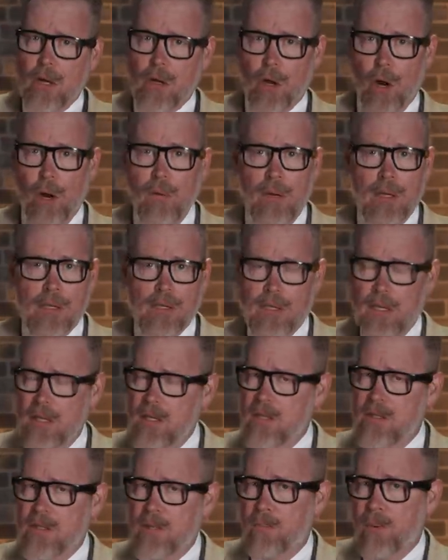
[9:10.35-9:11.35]
Goebbels
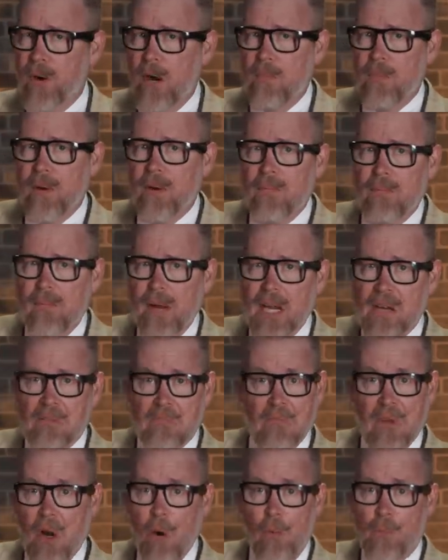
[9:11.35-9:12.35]
and his department
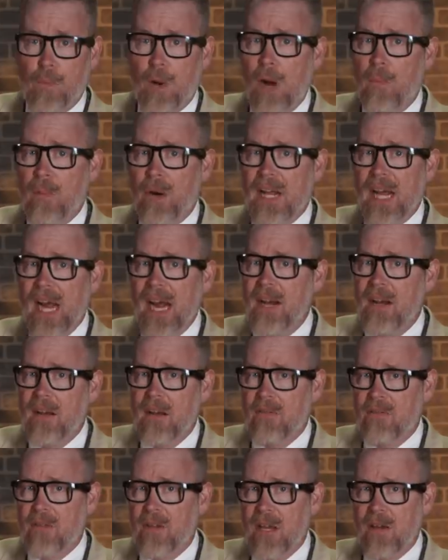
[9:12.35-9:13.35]
make no
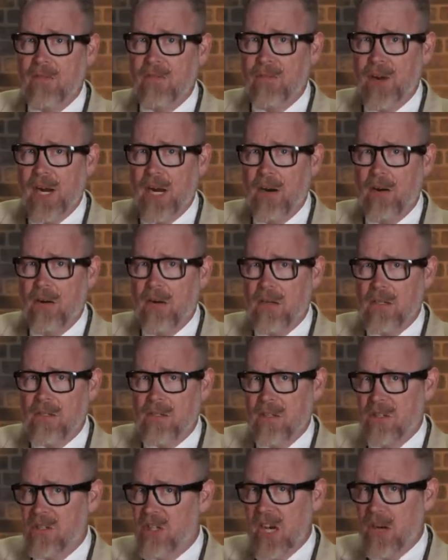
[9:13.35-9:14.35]
propaganda of the affair,
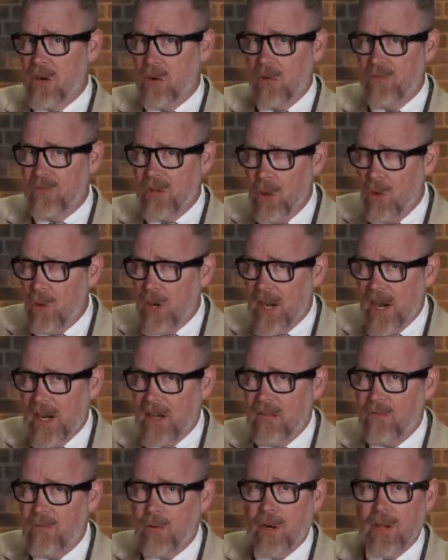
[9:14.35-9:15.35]
as the general view in
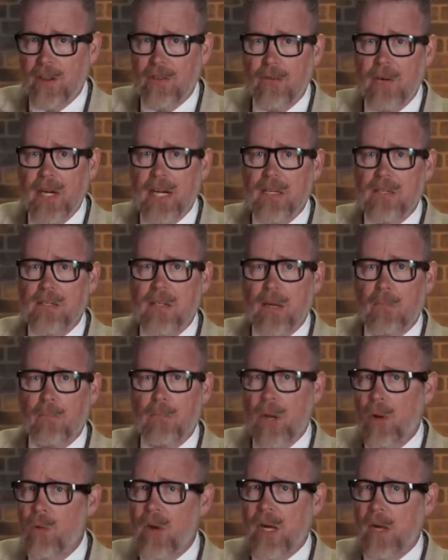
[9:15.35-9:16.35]
nineteen forty-three is that
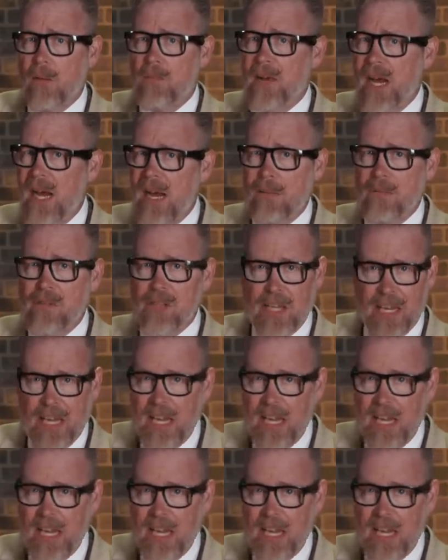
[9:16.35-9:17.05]
blowing up dams,